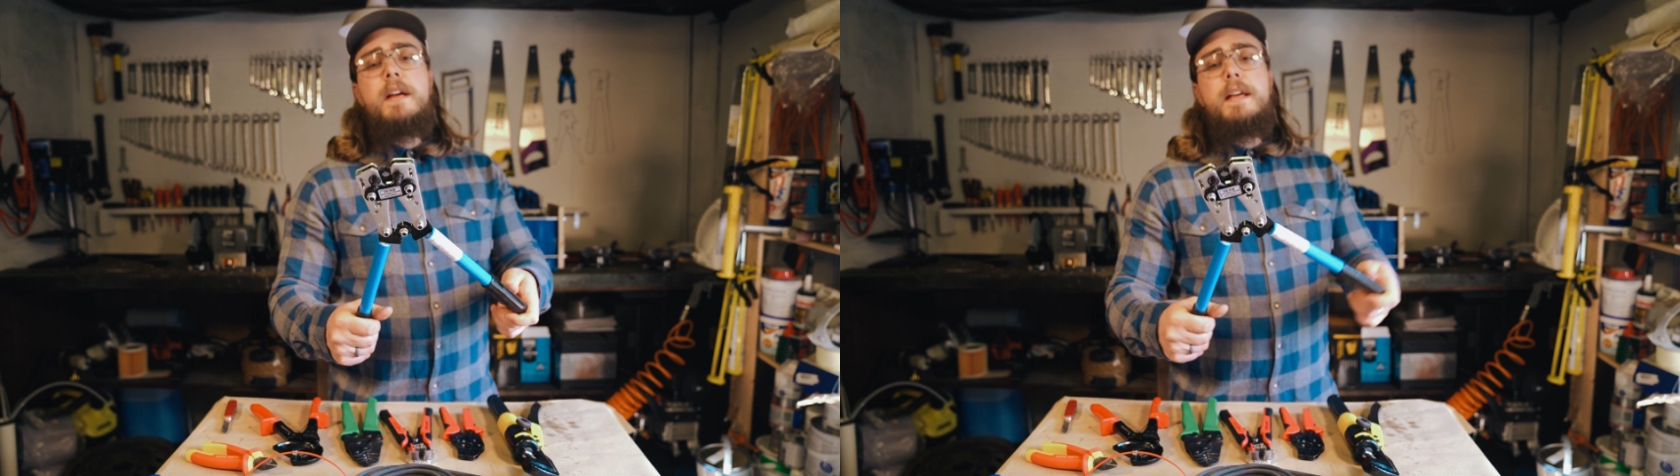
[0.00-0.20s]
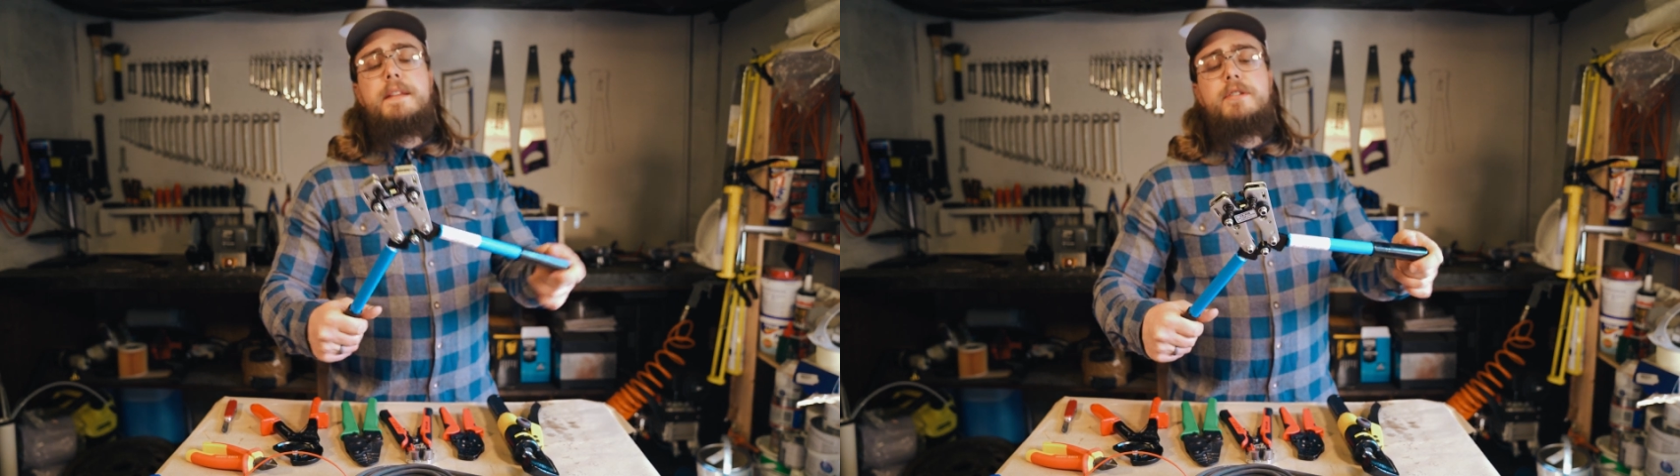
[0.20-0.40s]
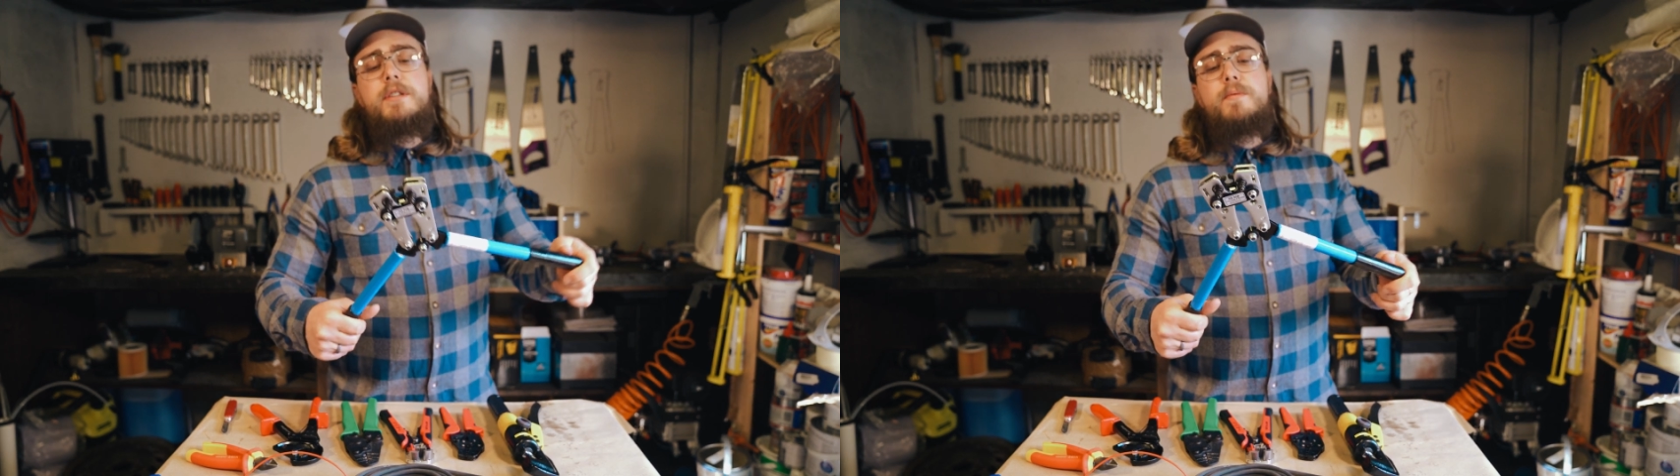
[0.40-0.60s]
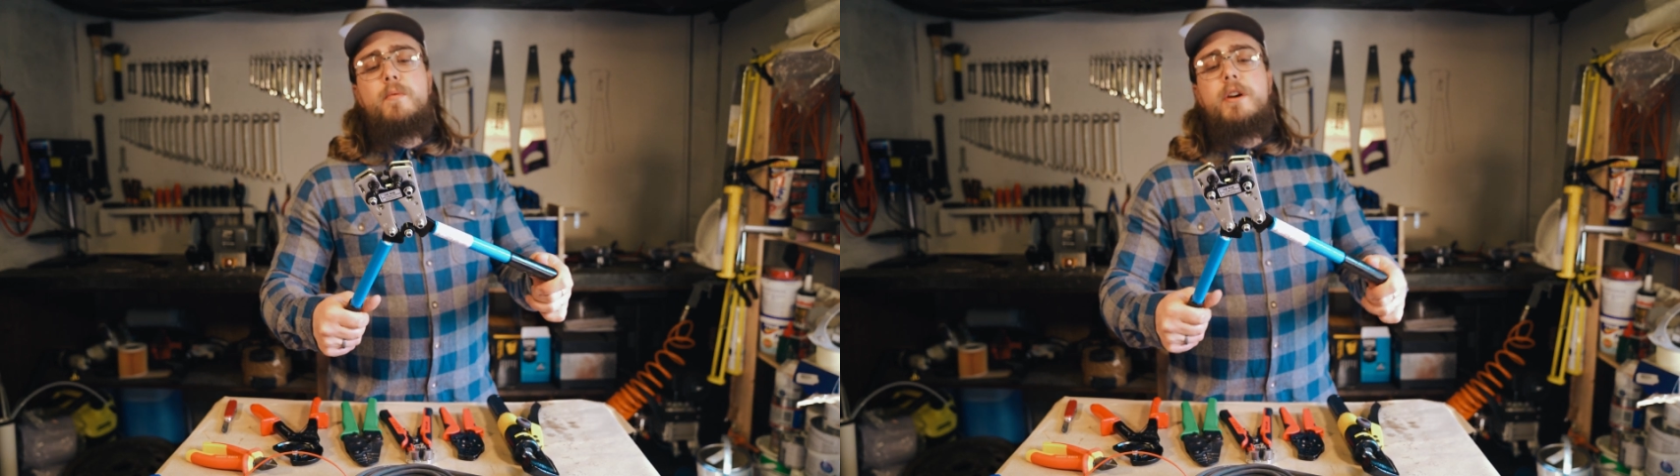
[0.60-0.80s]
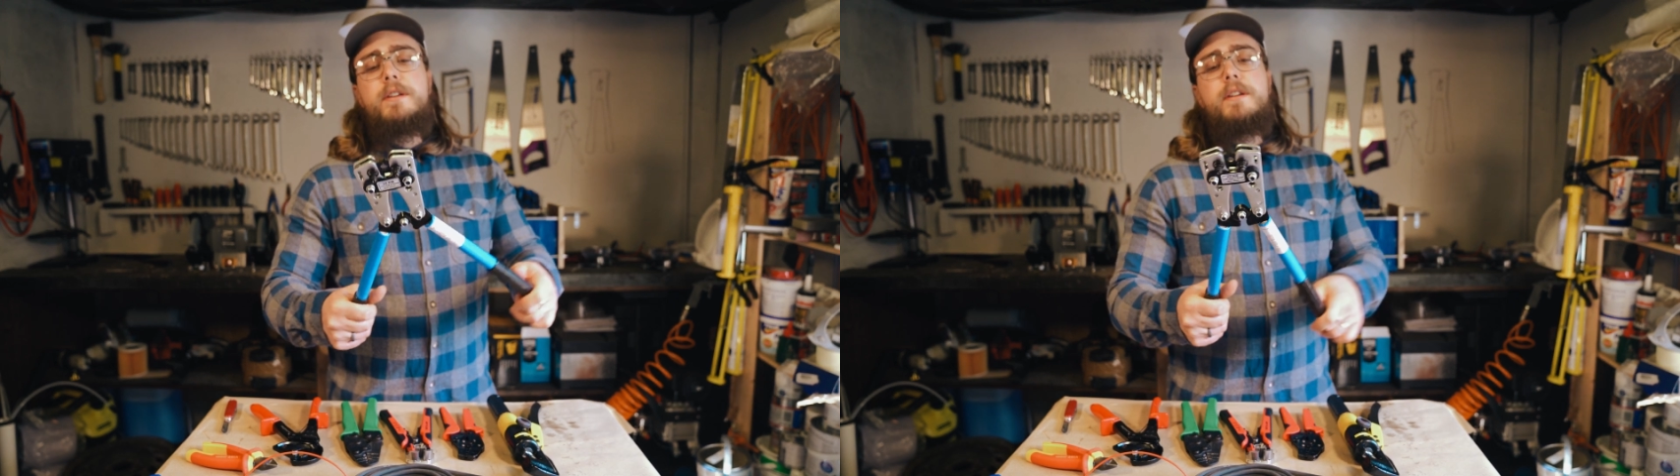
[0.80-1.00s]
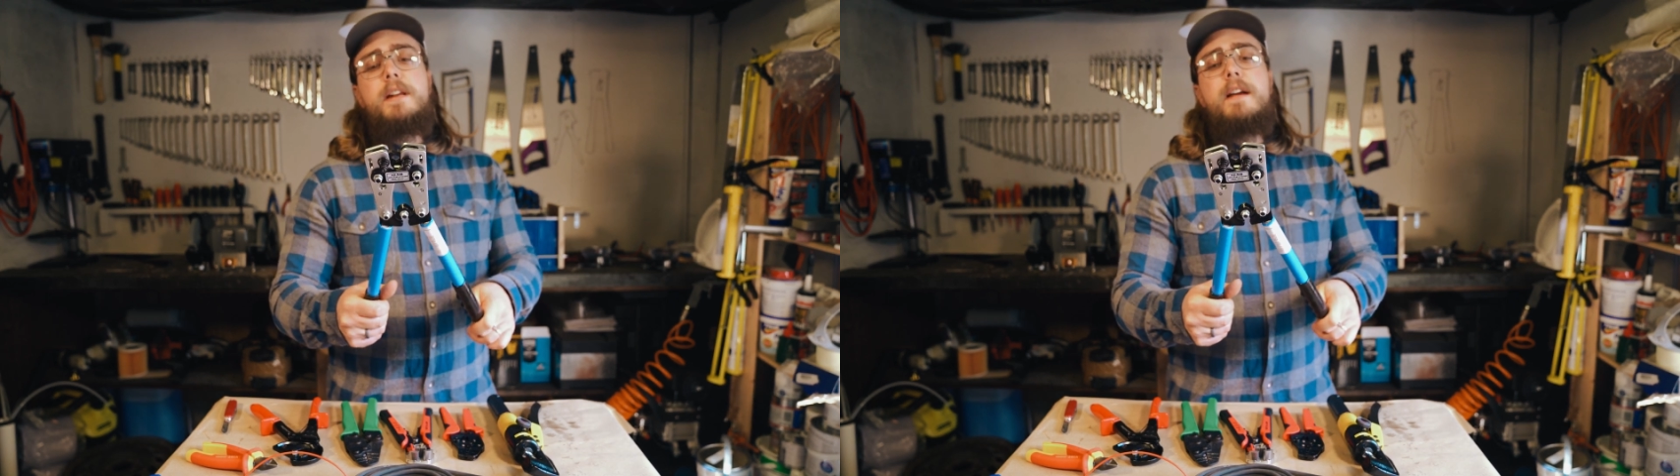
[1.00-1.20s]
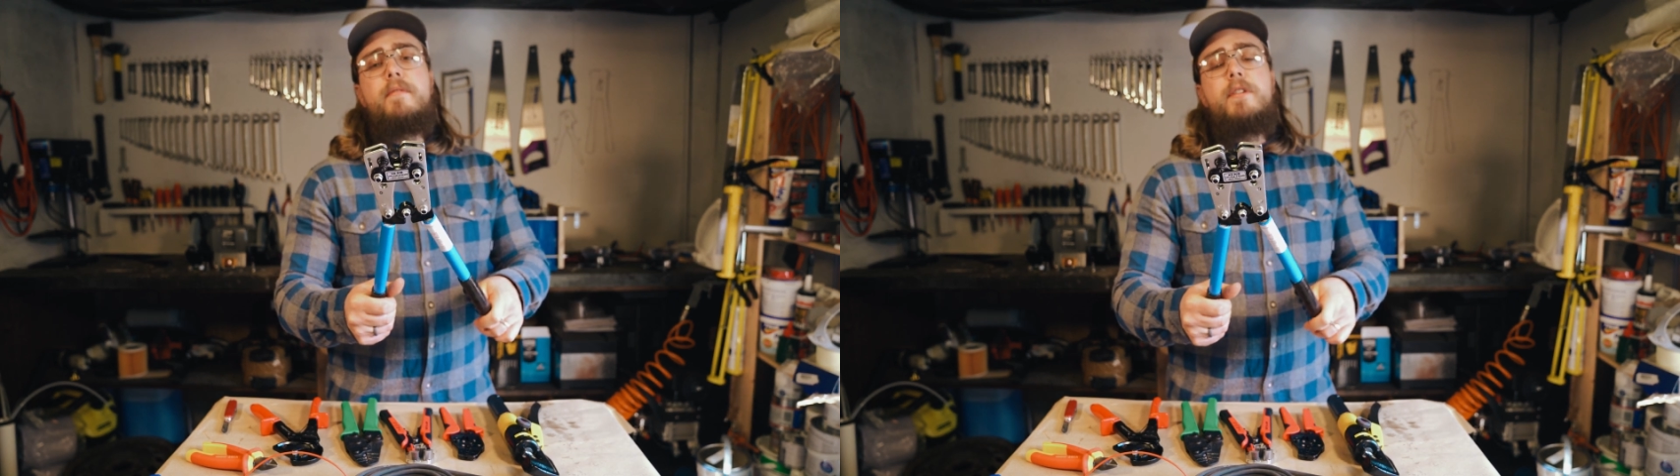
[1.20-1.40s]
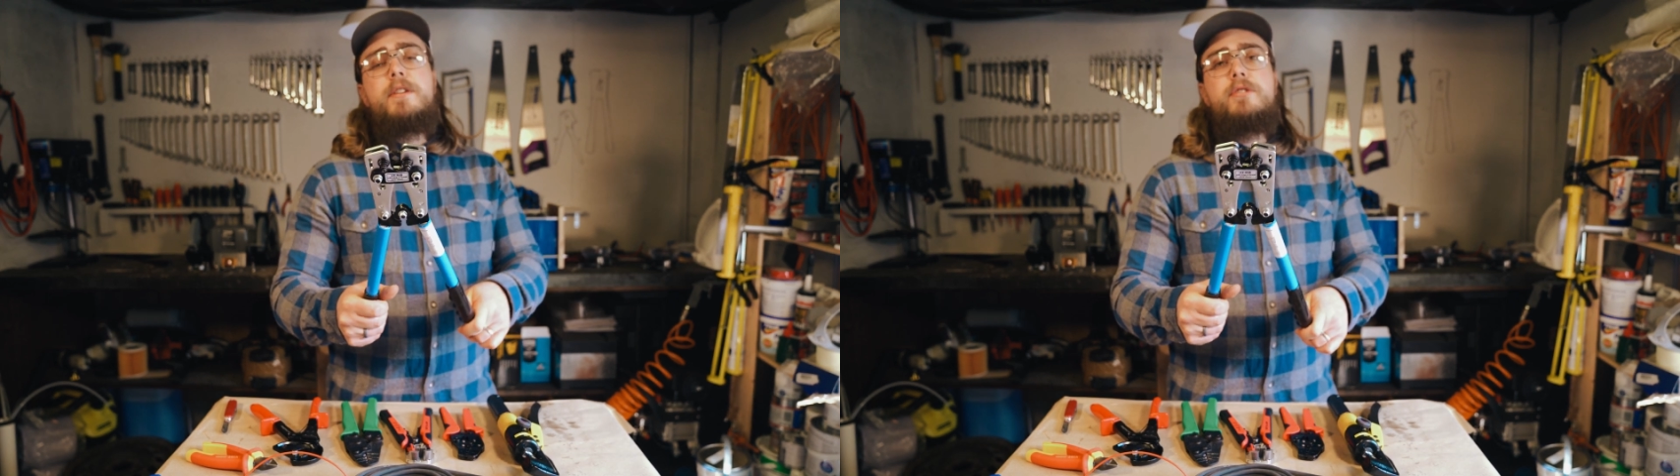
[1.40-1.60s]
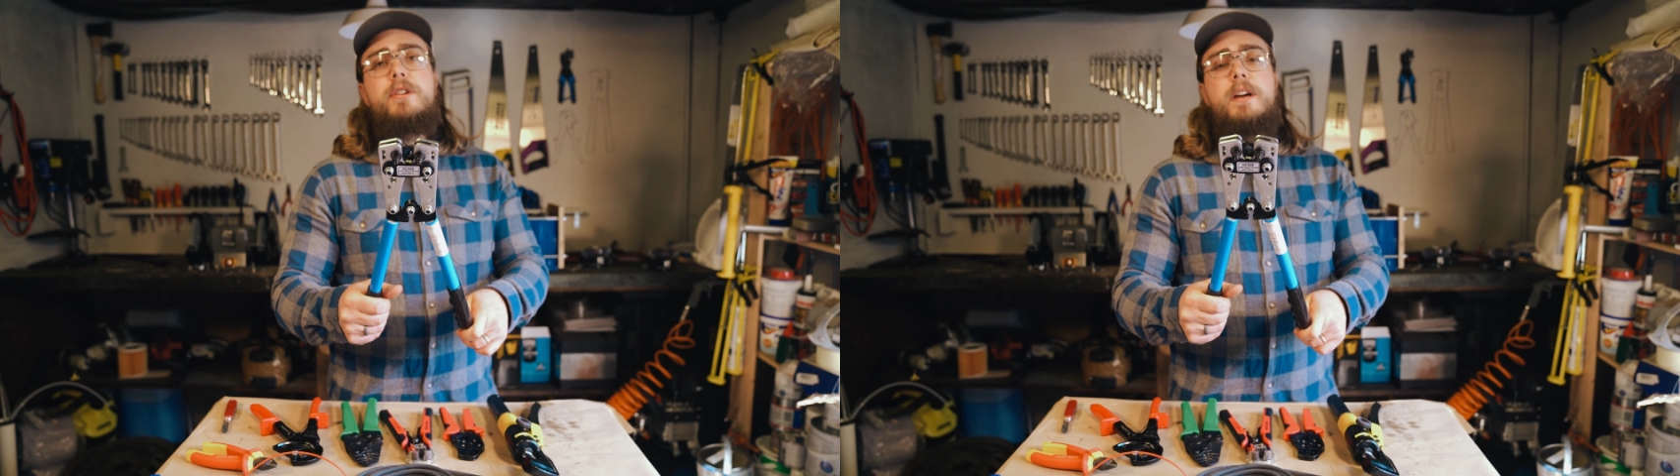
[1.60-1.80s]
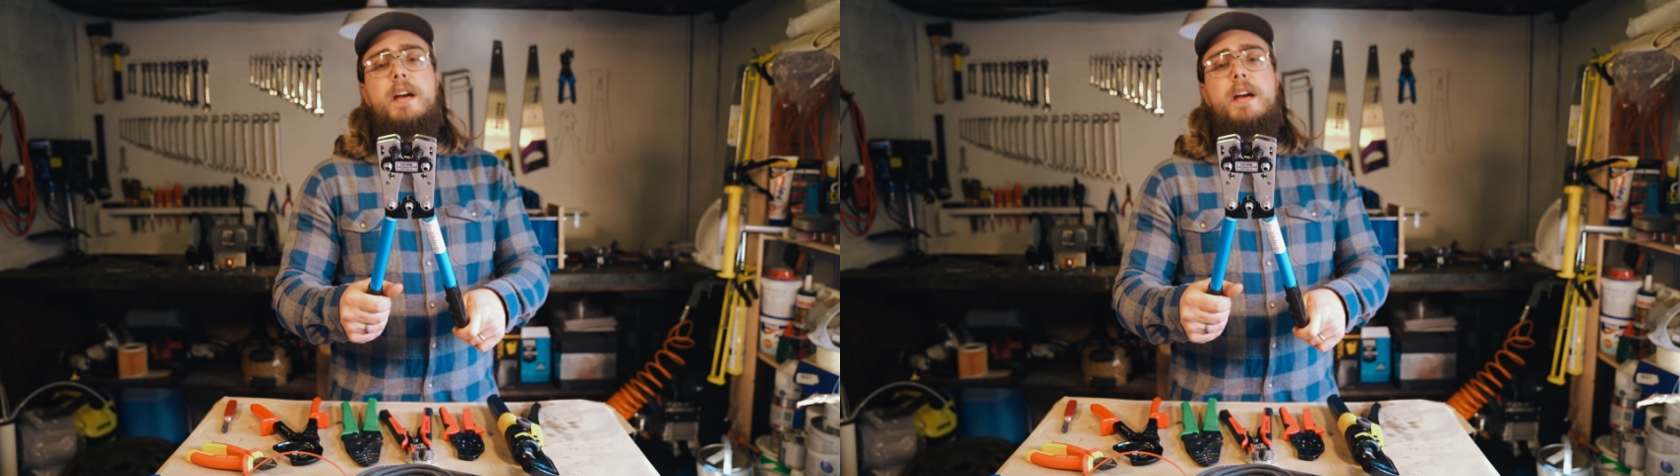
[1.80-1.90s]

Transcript: and this just works on leverage